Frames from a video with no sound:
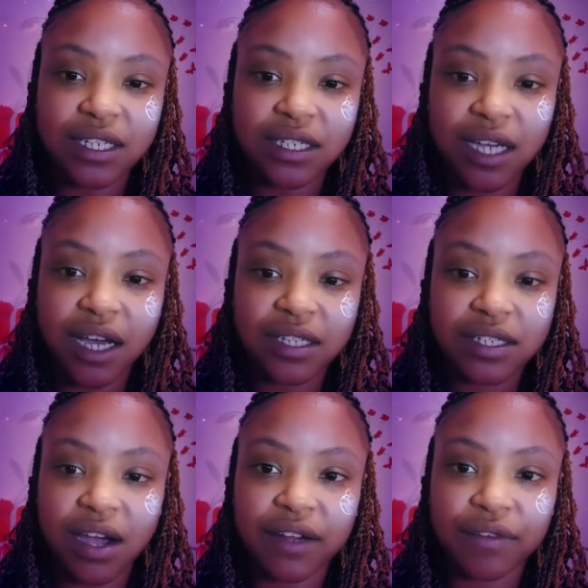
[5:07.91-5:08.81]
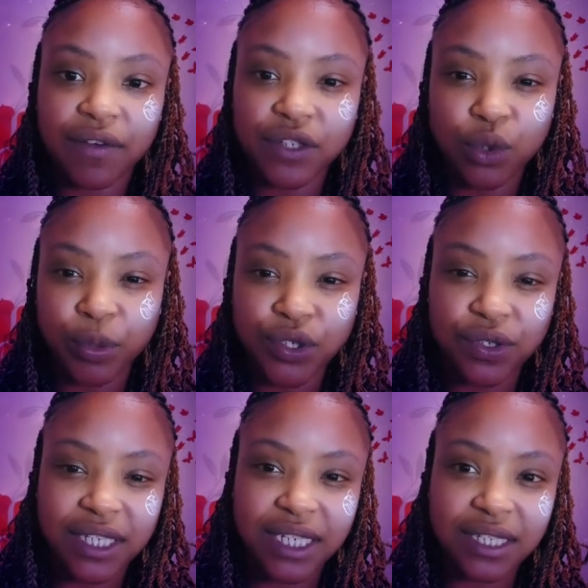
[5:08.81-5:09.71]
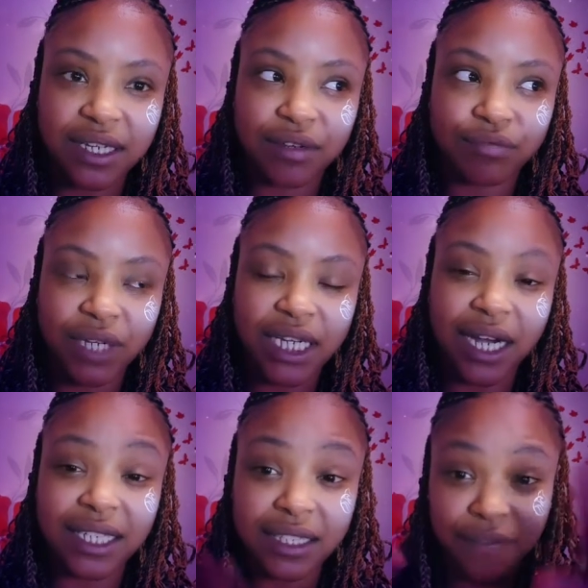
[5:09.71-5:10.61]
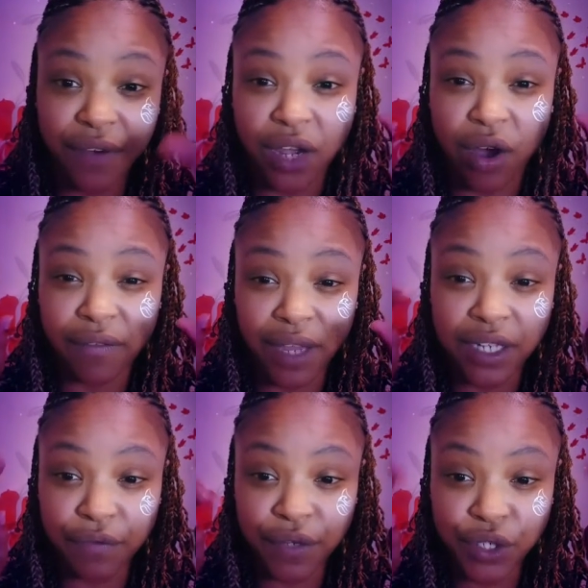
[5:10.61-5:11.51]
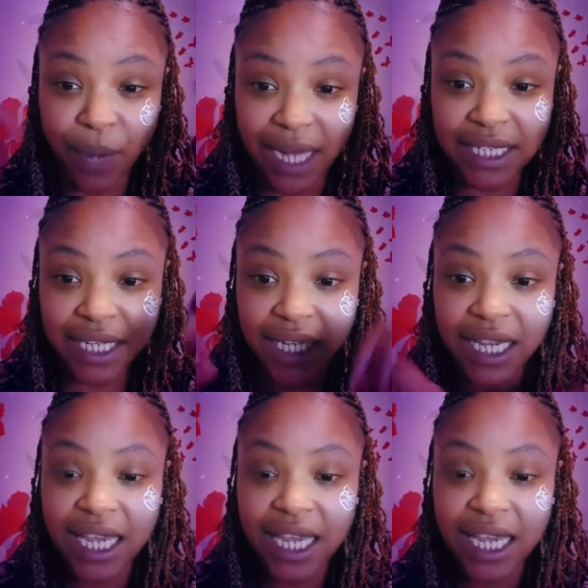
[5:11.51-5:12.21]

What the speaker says: it does kind of give us an opportunity to really identify our individuality.